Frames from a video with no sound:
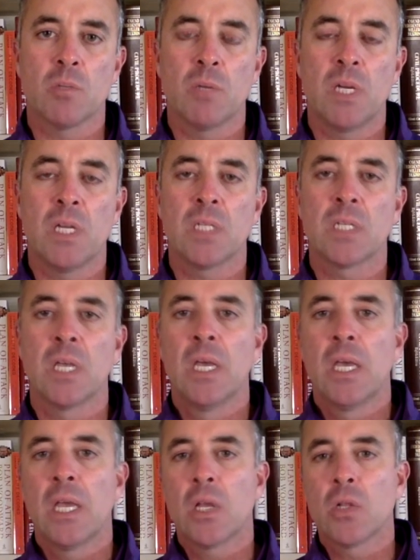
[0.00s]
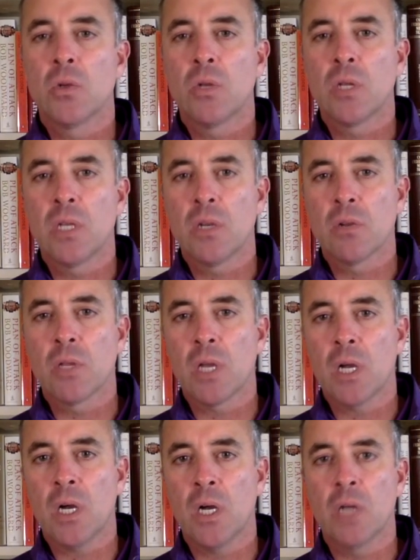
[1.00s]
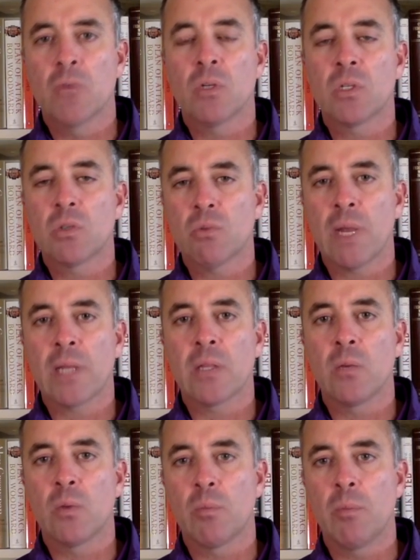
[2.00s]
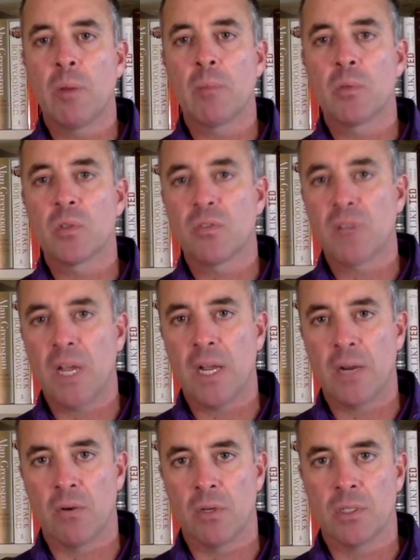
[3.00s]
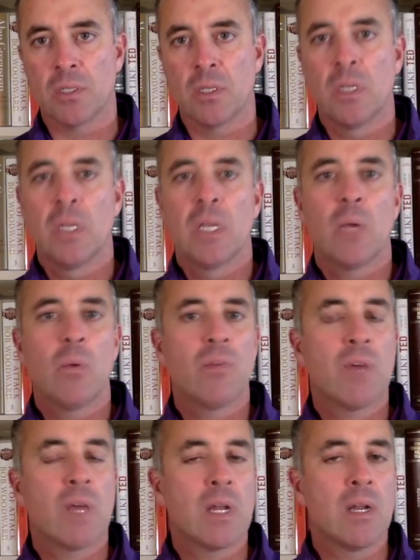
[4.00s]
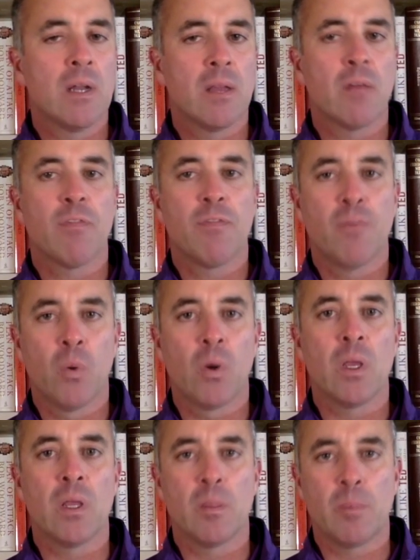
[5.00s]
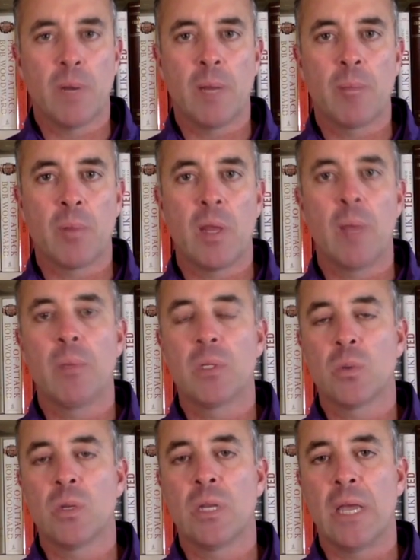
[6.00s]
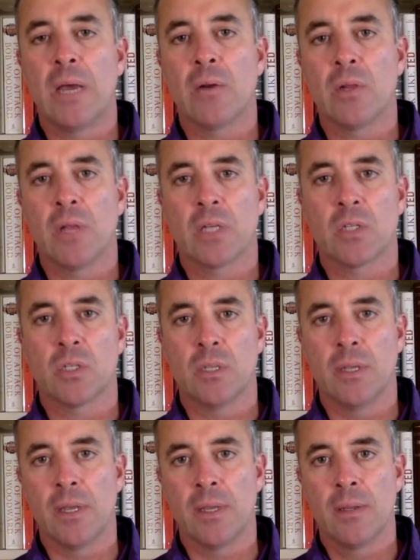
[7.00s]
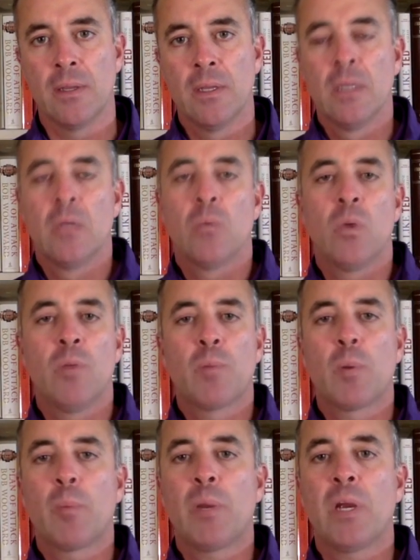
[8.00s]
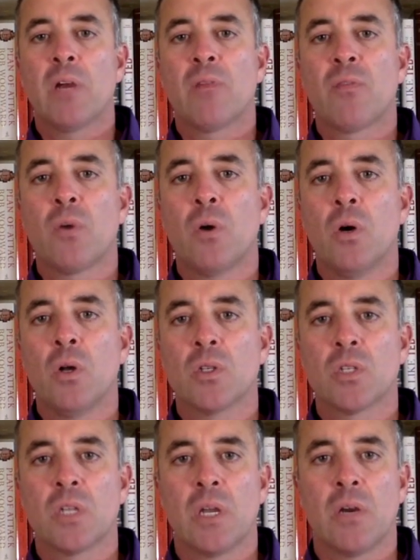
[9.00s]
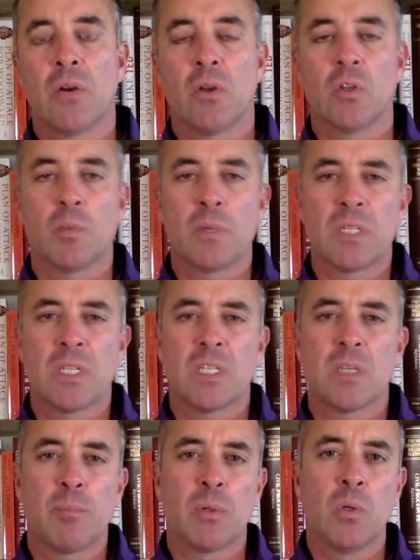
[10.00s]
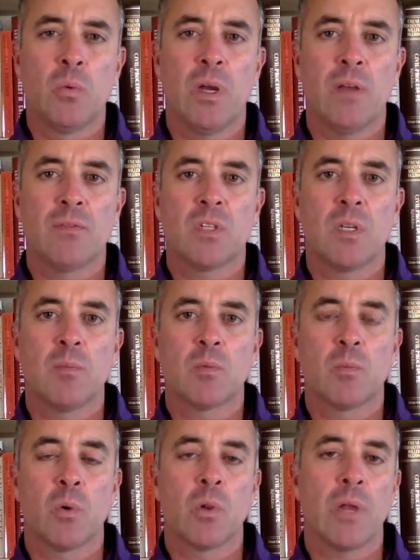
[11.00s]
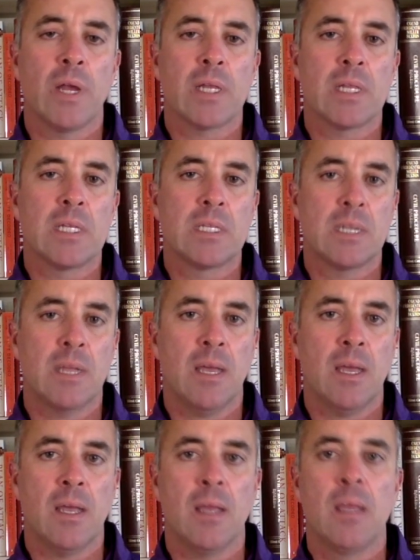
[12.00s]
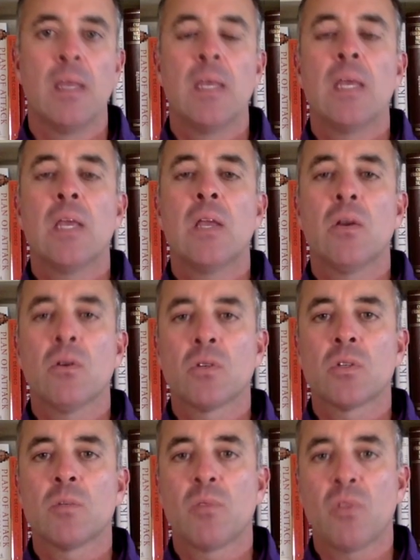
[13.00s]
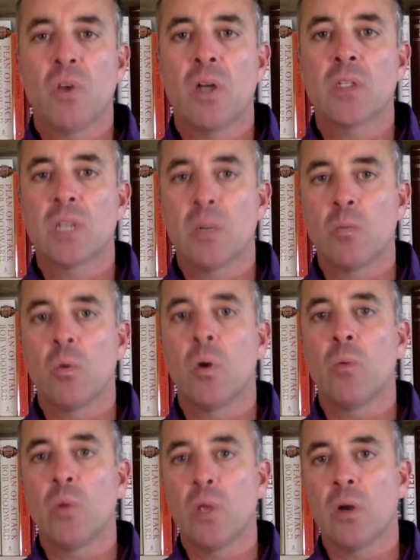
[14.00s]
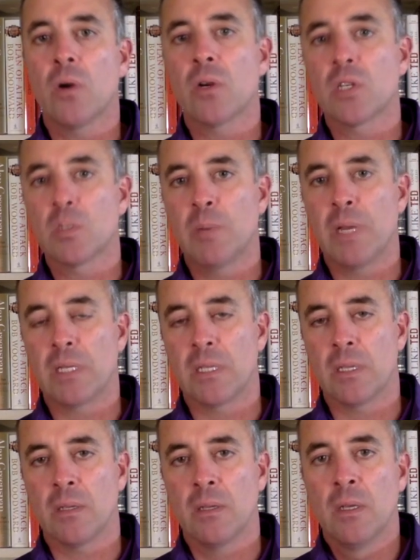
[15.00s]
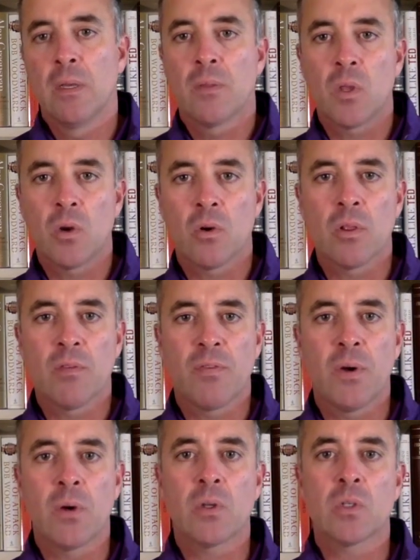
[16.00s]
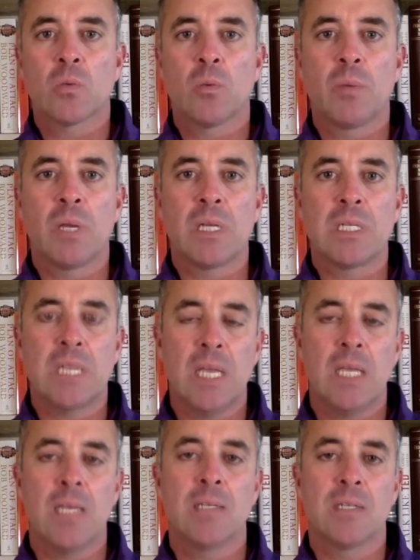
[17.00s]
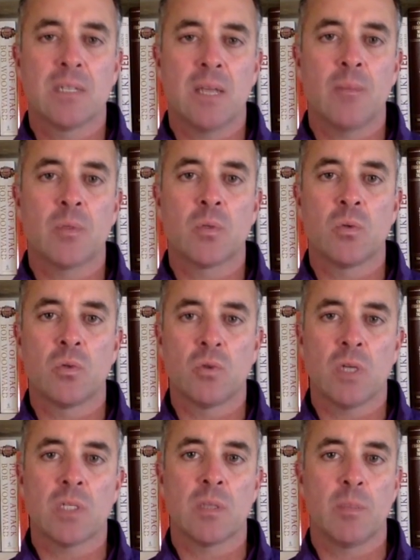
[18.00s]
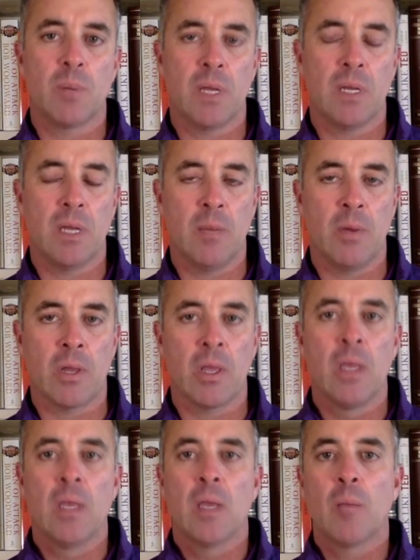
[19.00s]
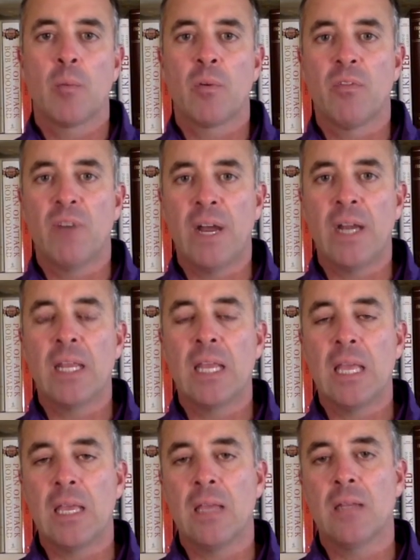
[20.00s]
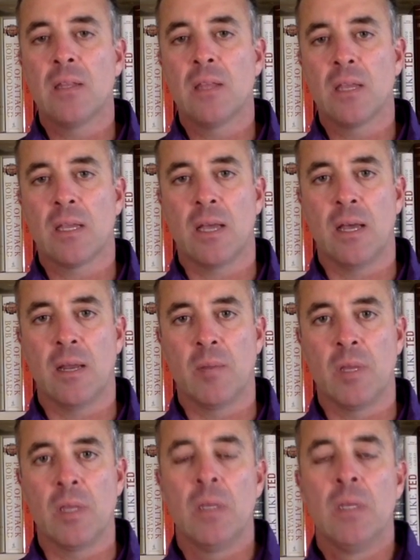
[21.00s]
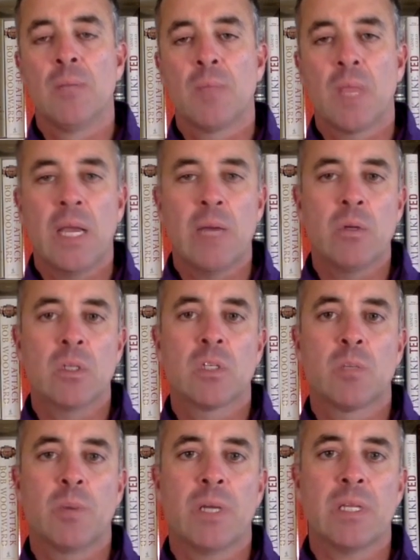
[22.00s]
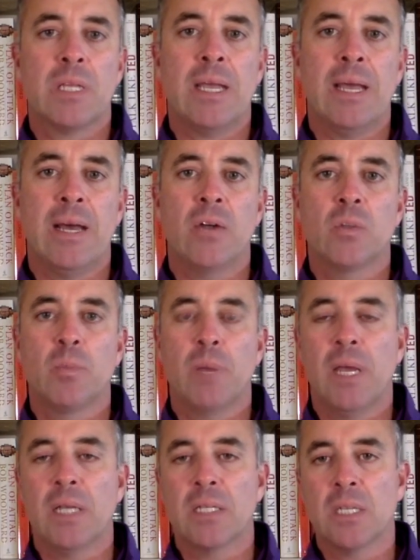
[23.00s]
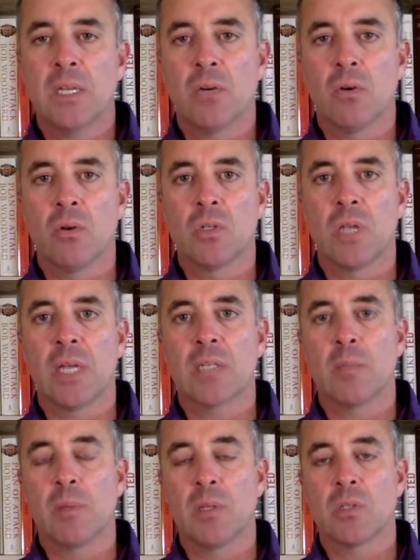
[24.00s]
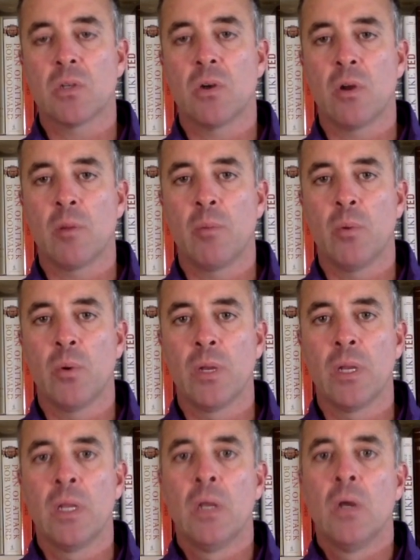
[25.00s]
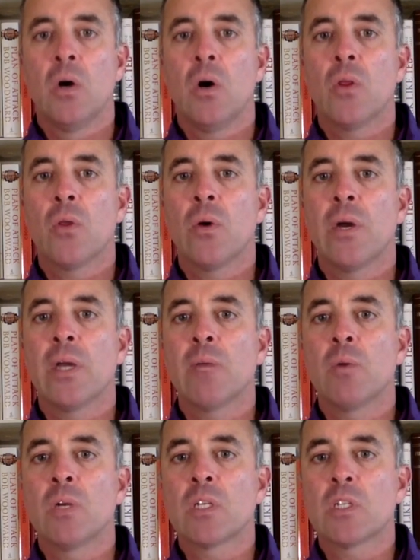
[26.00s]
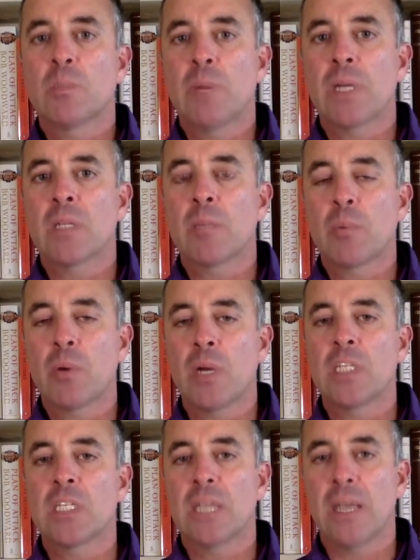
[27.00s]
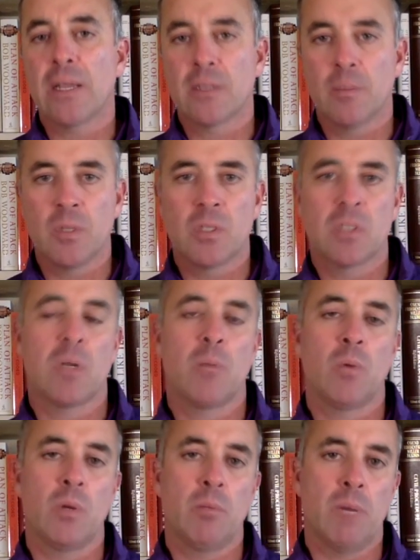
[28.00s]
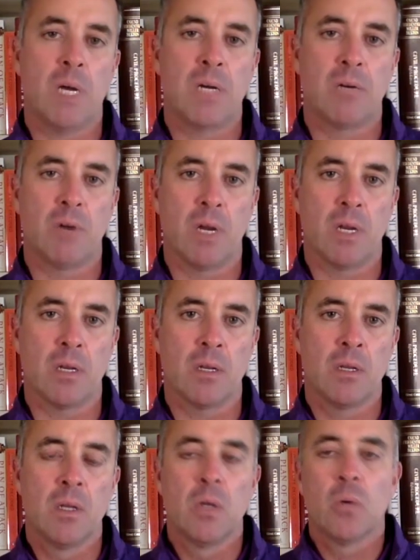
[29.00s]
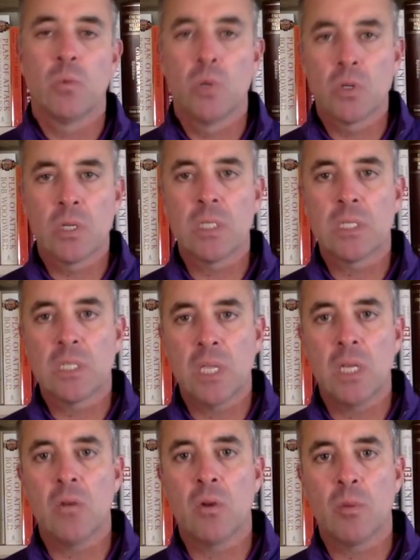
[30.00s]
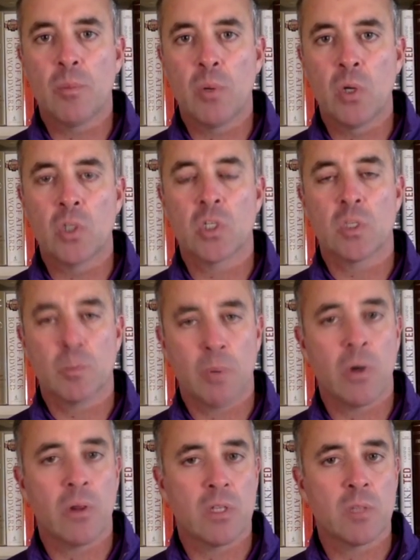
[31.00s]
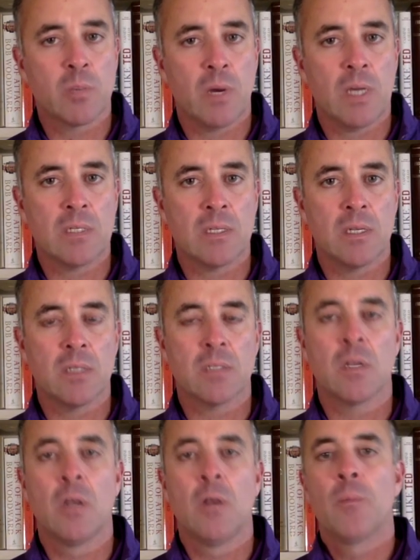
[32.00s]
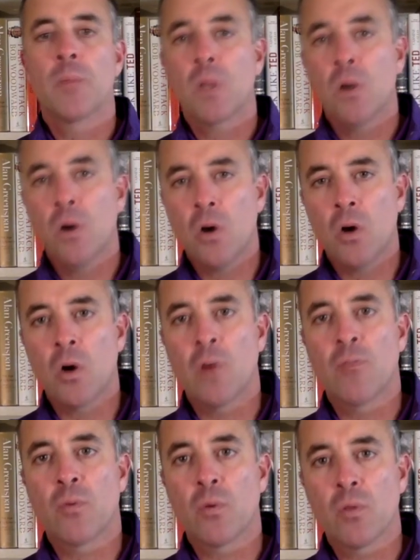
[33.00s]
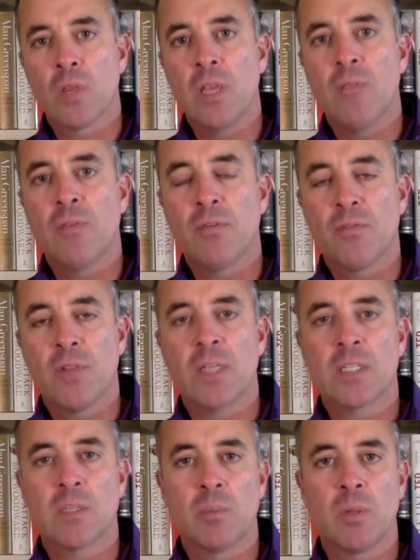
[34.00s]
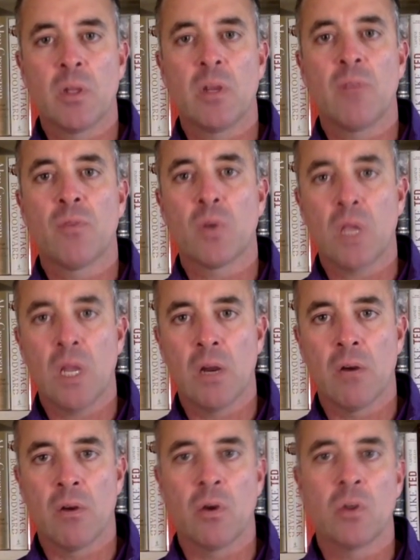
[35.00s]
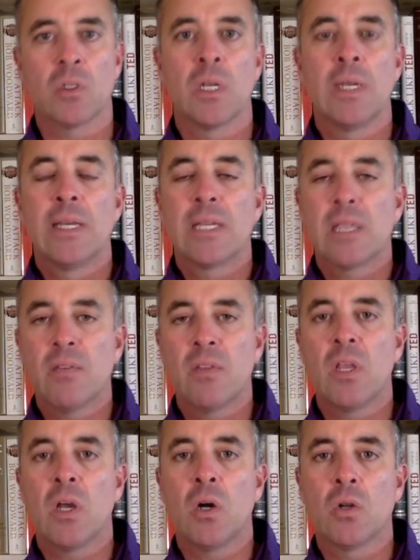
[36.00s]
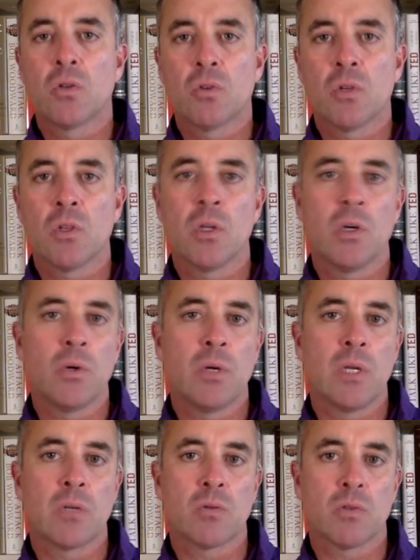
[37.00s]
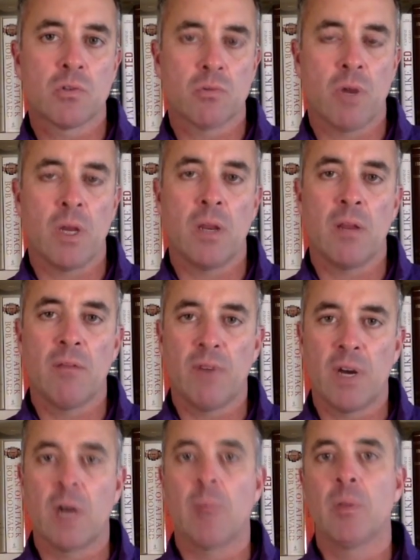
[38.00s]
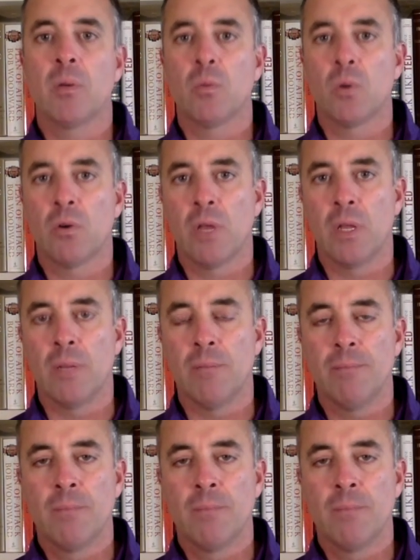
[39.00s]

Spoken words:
meetings, including nearly 100 directly with members of Congress. And we've got another 40 in the pipeline between now and Election Day. We've prepared for all scenarios, but since a blue wave seems more likely today, here are some thoughts on what we are expecting. The early focus will be on taking steps to address the pandemic and providing aid to the economy. I would expect the House-passed HEROES Act to be the starting point, although I would expect the price tag to be somewhat moderated. We'll continue to push as part of this process hard for relief and flexibility for carriers given the ultra-low interest rate environment we're in.